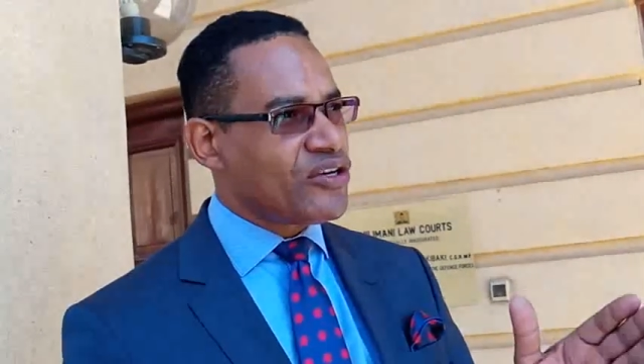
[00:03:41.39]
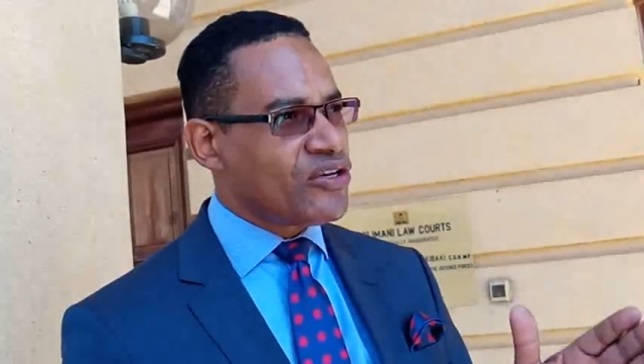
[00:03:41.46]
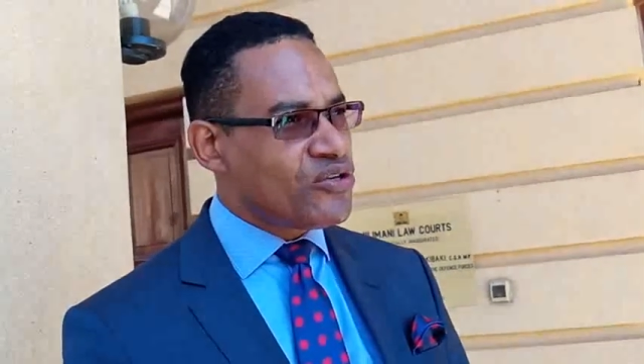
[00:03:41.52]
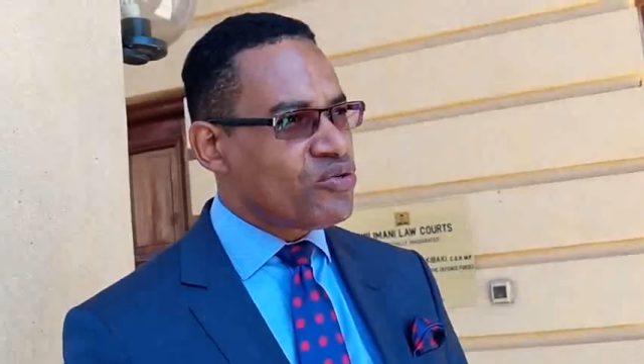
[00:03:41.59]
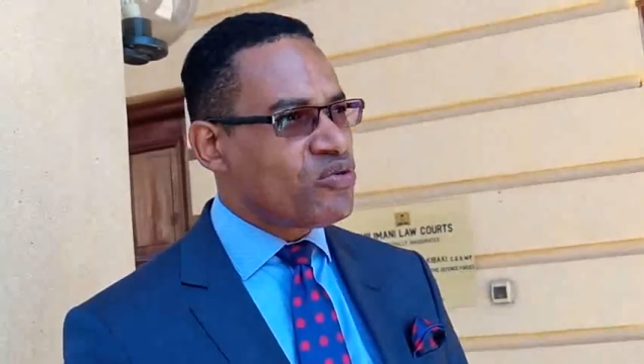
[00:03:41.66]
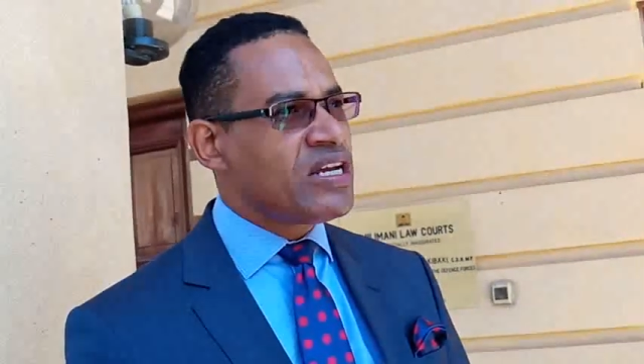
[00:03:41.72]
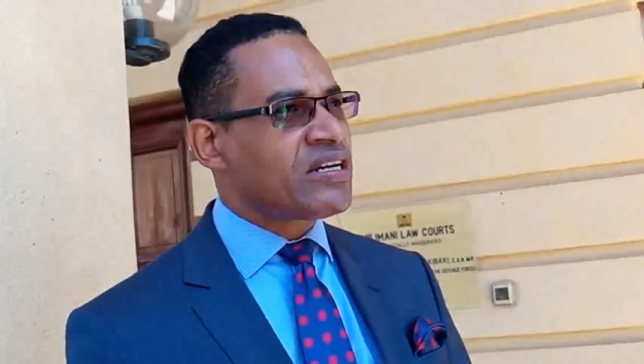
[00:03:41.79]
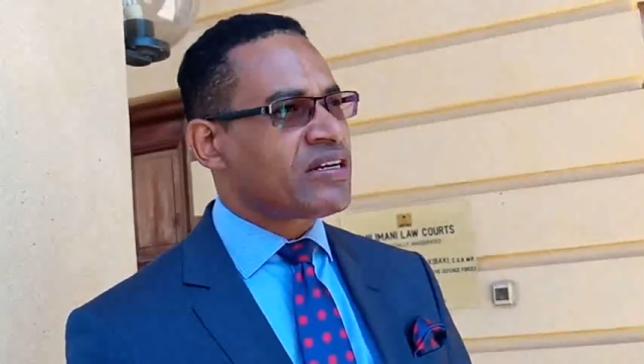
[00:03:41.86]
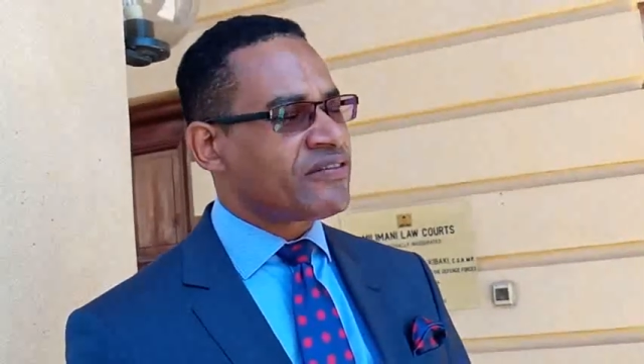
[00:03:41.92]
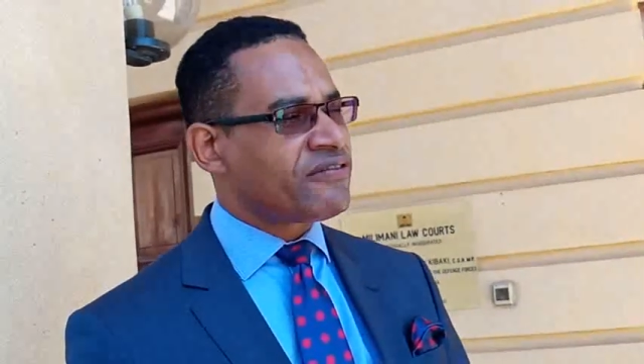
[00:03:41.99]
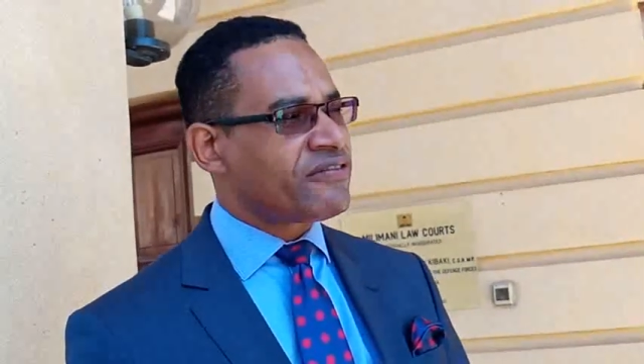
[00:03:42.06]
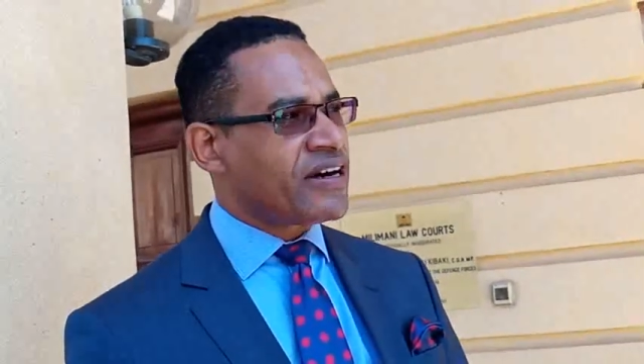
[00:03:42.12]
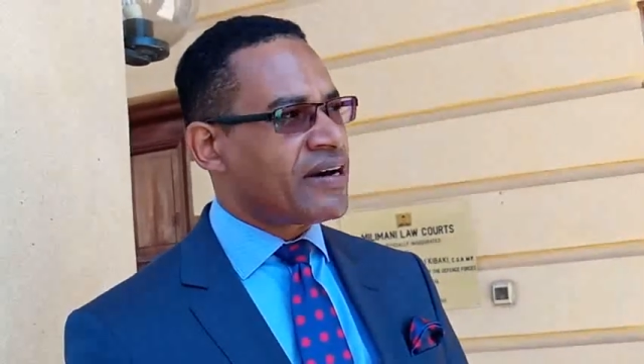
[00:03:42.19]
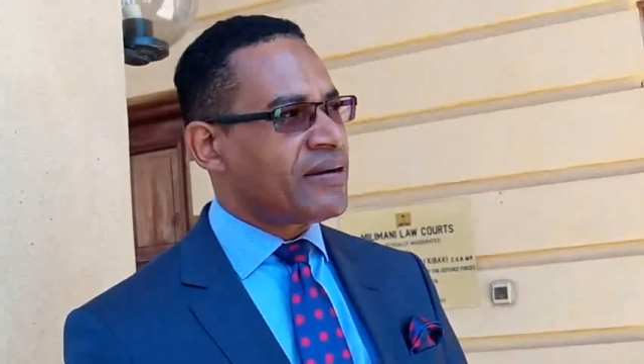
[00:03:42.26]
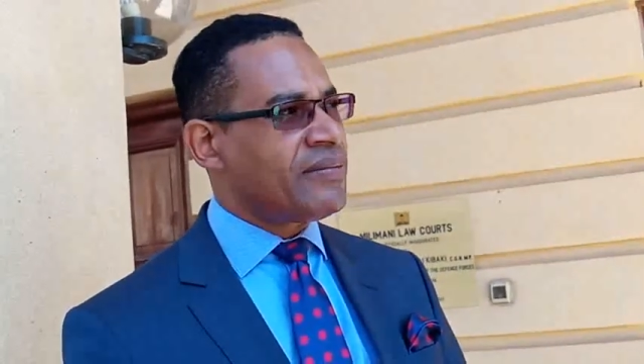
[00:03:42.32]
duly
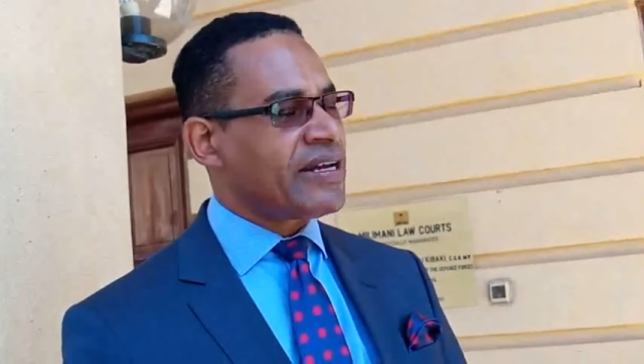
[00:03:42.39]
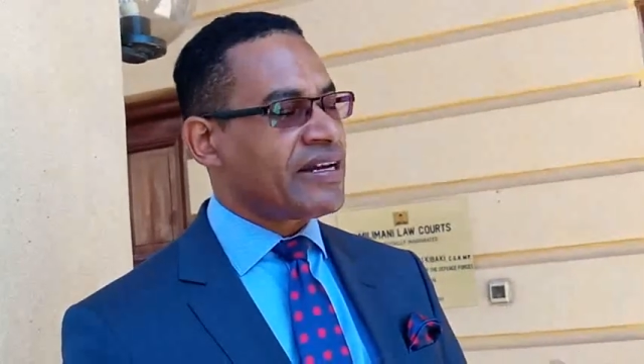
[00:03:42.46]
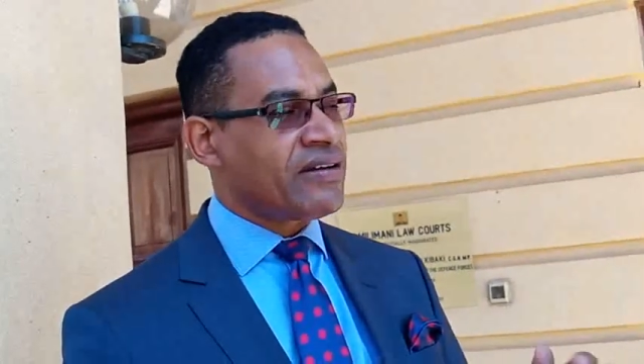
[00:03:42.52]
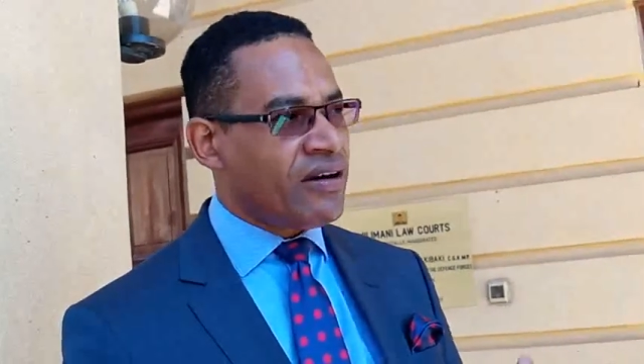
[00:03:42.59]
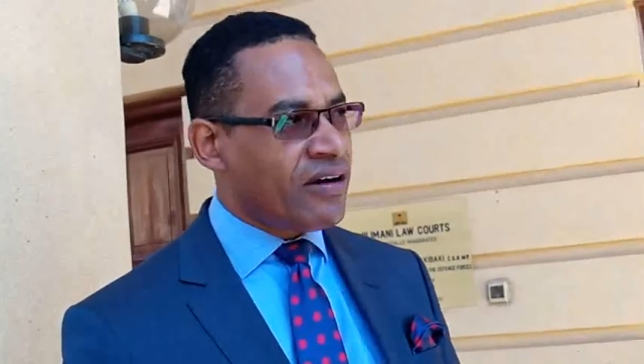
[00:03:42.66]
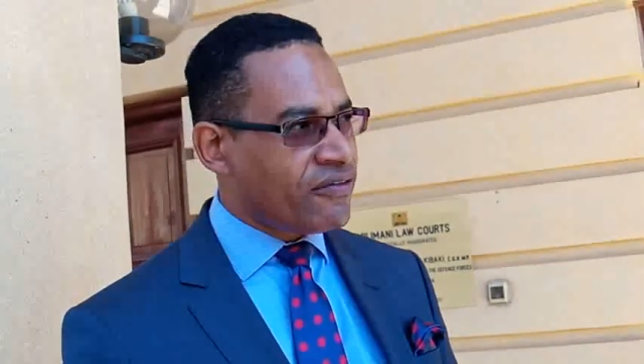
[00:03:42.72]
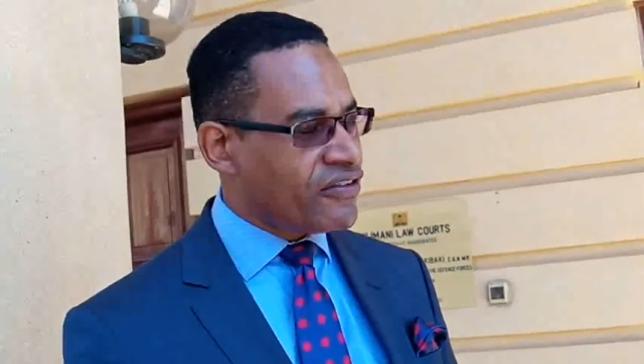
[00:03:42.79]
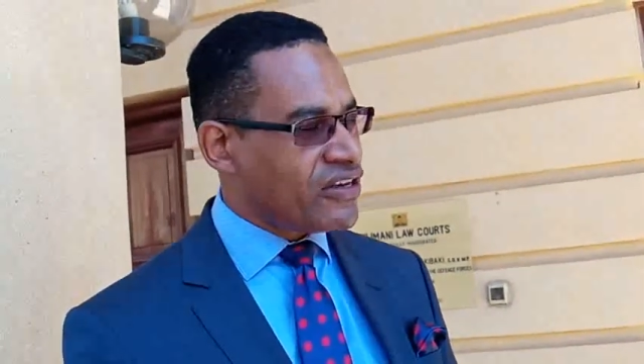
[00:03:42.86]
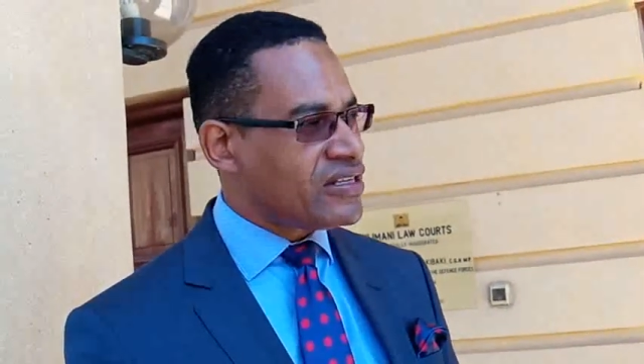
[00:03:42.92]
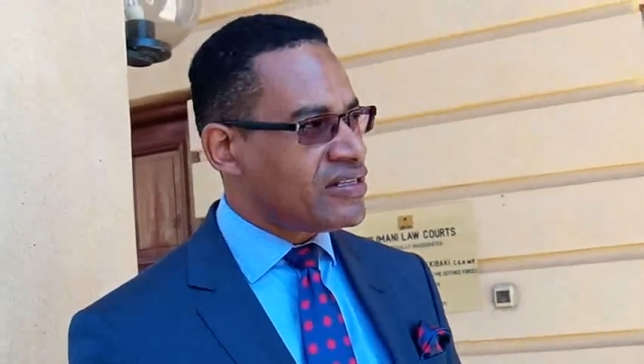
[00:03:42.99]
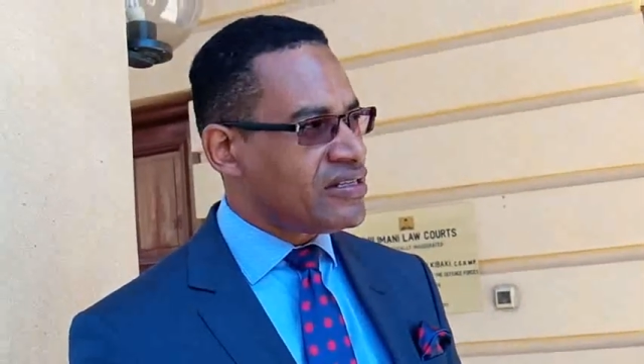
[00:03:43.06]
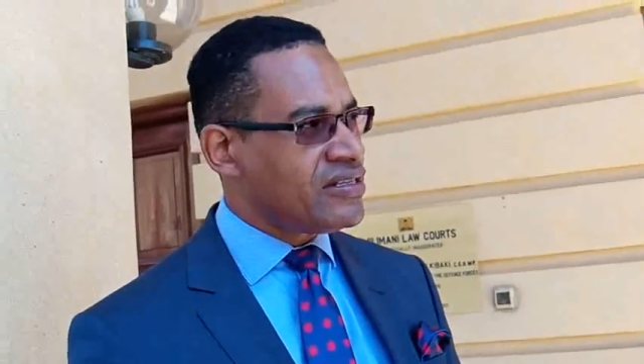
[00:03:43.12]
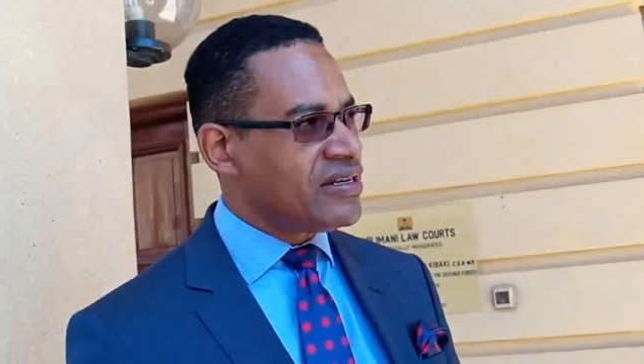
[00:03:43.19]
confirmed in office,